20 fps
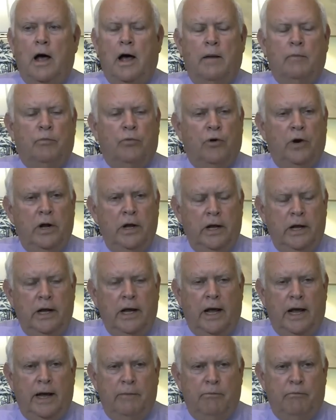I'm
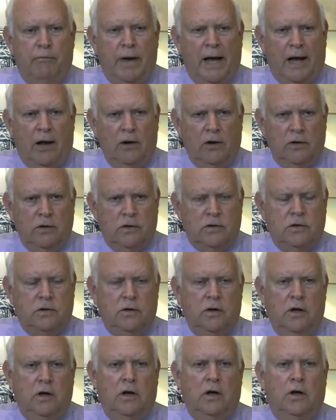bringing a balance
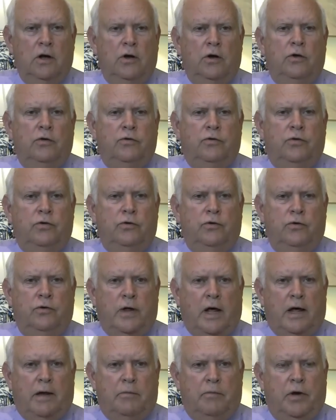to
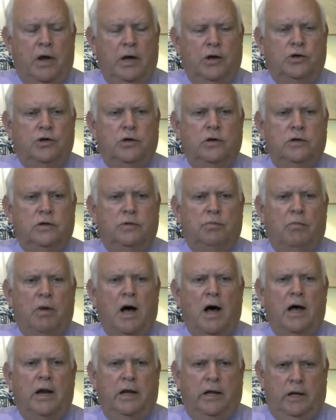that patient's
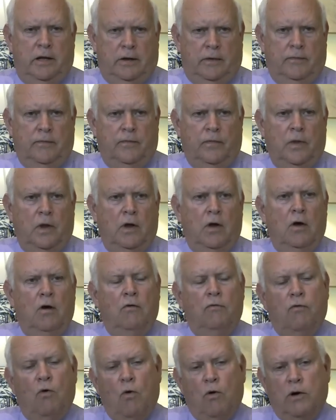body
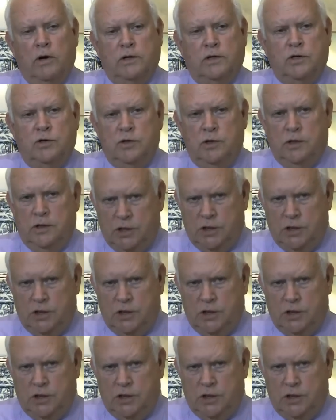for its